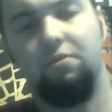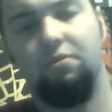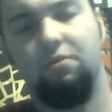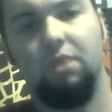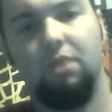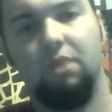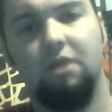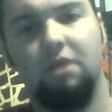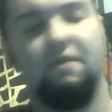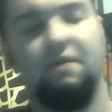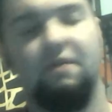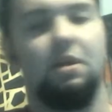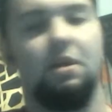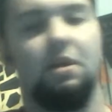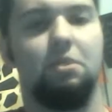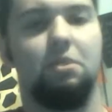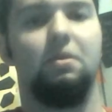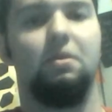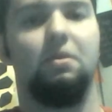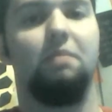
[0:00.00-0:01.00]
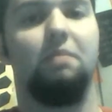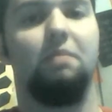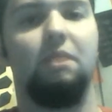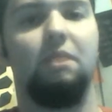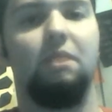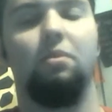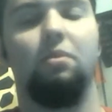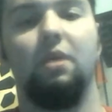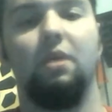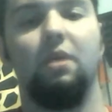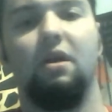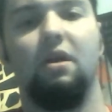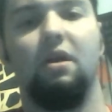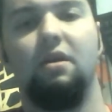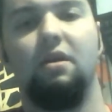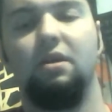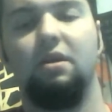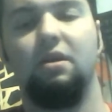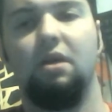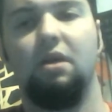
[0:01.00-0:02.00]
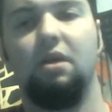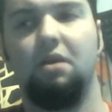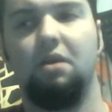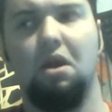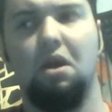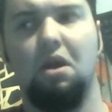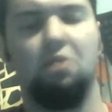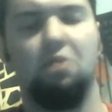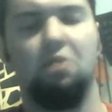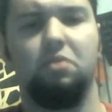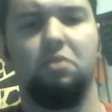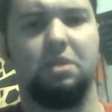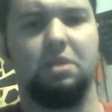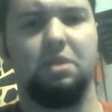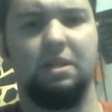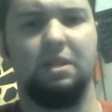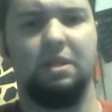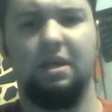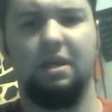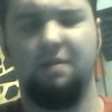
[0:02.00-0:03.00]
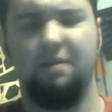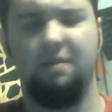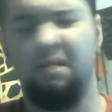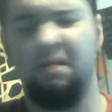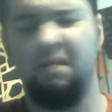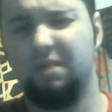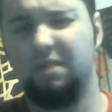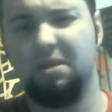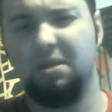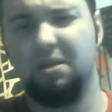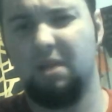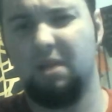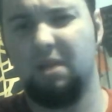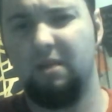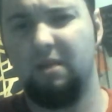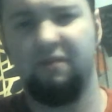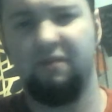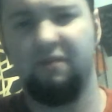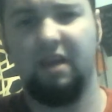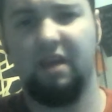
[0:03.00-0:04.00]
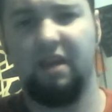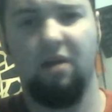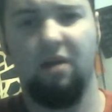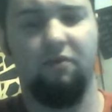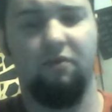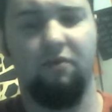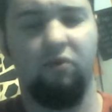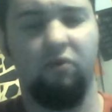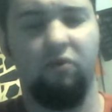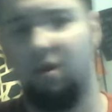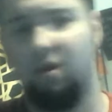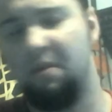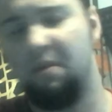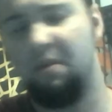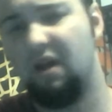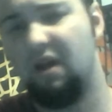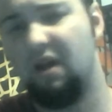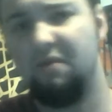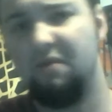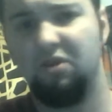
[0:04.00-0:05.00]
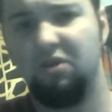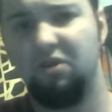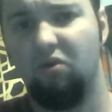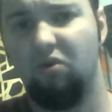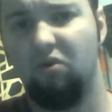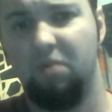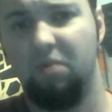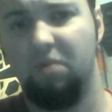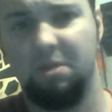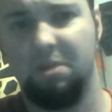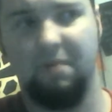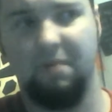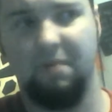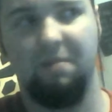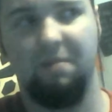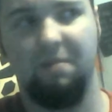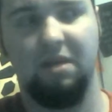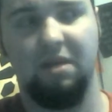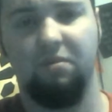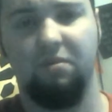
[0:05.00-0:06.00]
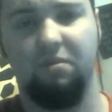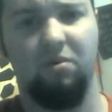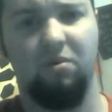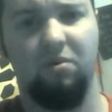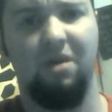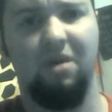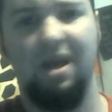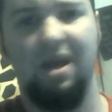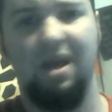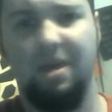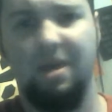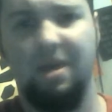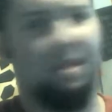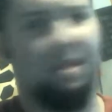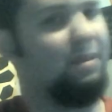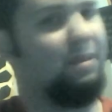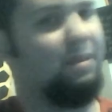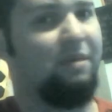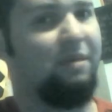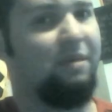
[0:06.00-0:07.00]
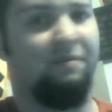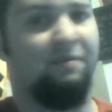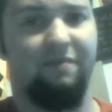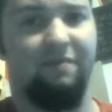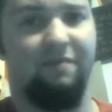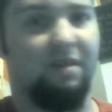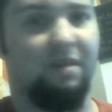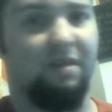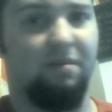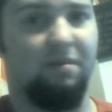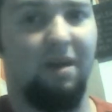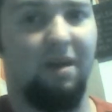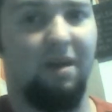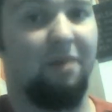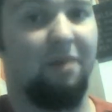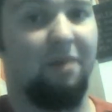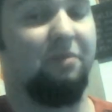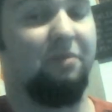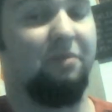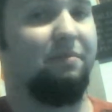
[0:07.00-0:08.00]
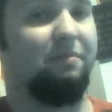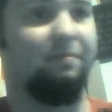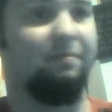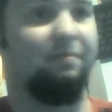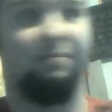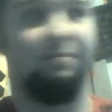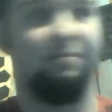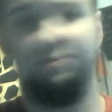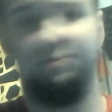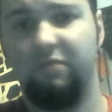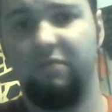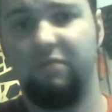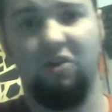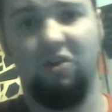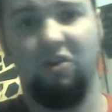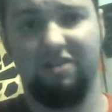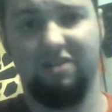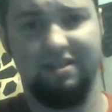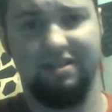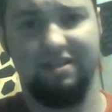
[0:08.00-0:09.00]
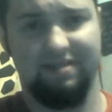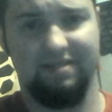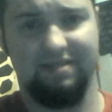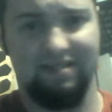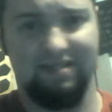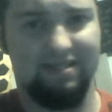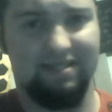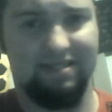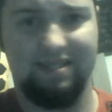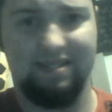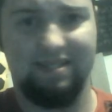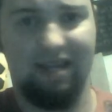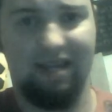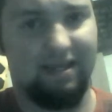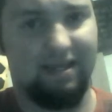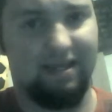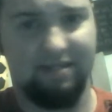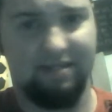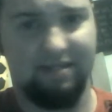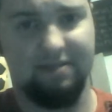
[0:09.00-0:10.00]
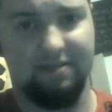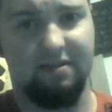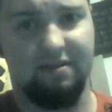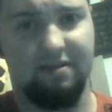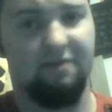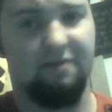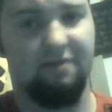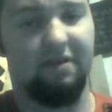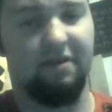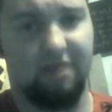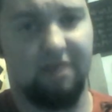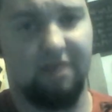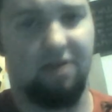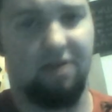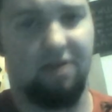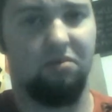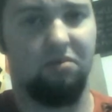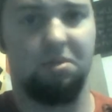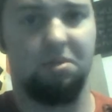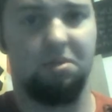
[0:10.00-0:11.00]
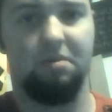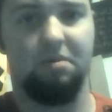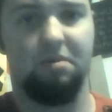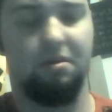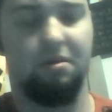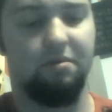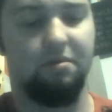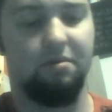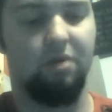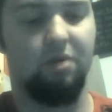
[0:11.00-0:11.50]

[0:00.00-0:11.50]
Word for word: through PolitiFact. So many people that I and not just and not because I live in California. I mean, I've been told this by people that live in other long distance states and stuff like that. Go to